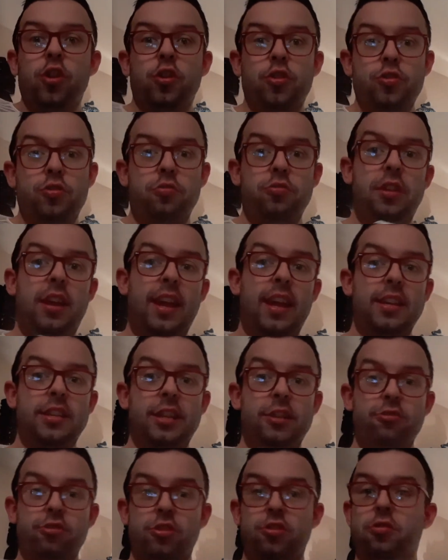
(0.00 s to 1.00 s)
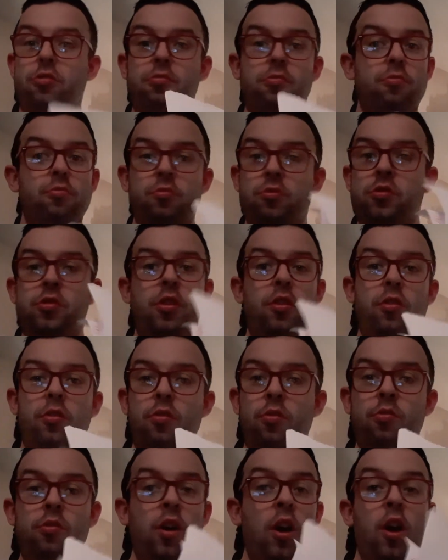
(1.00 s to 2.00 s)
Don't do anything dangerous.
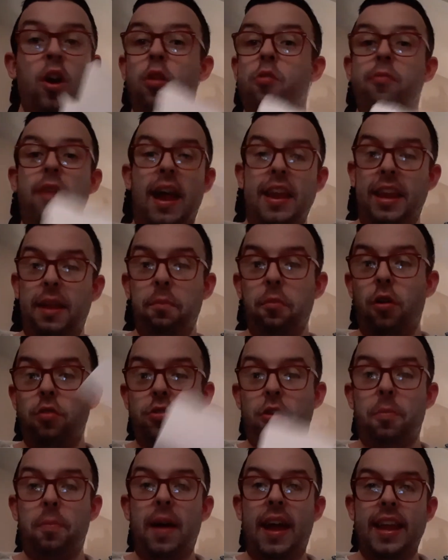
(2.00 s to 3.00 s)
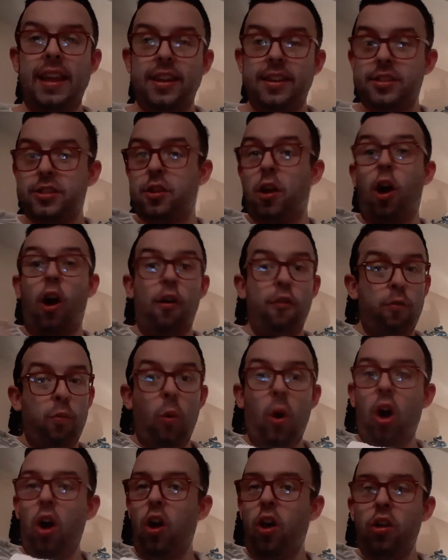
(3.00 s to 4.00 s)
No riding motorbikes off
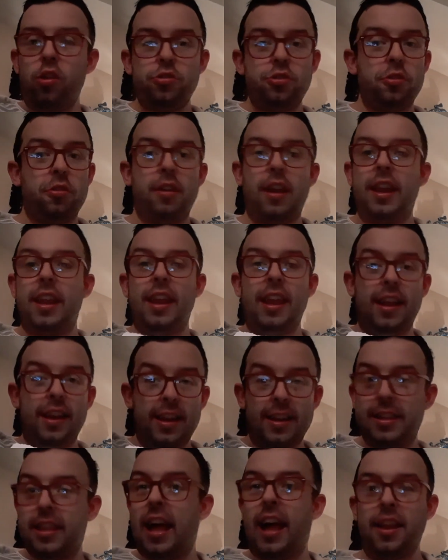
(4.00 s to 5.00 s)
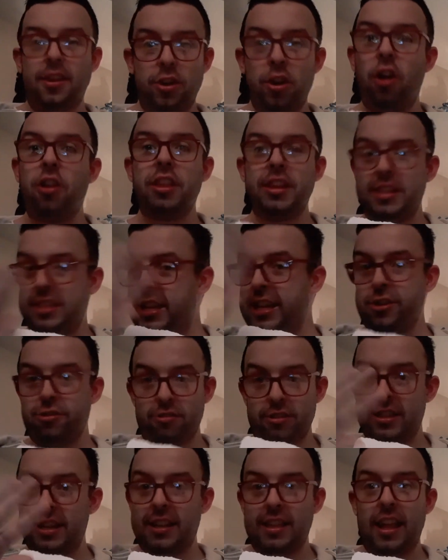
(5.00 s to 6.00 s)
walls or anything like that. Nothing
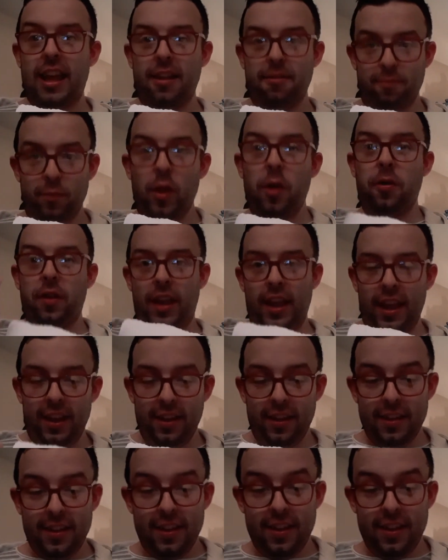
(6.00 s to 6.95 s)
dangerous like that. Okay?